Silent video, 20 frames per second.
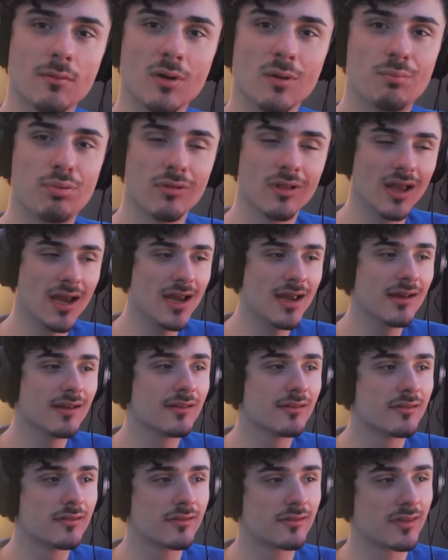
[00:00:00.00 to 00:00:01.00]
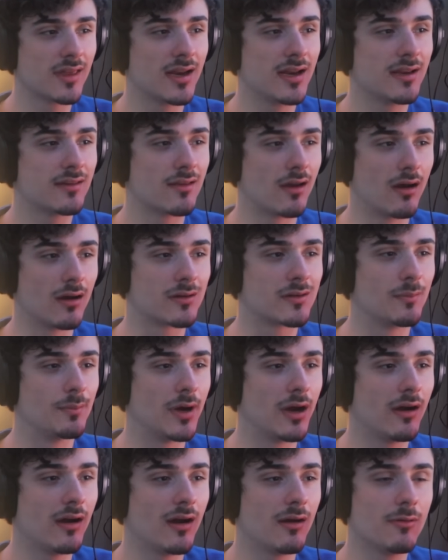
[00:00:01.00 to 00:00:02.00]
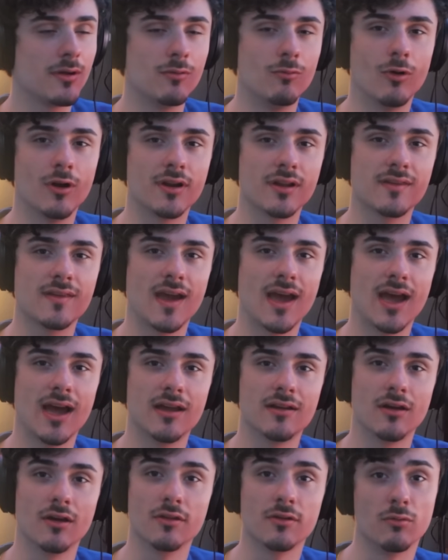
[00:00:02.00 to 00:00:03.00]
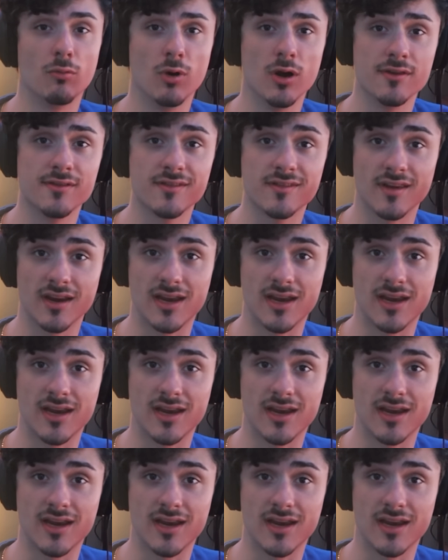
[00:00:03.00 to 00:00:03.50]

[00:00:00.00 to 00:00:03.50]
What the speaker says: were plans that he talked about how he wanted to add other ones,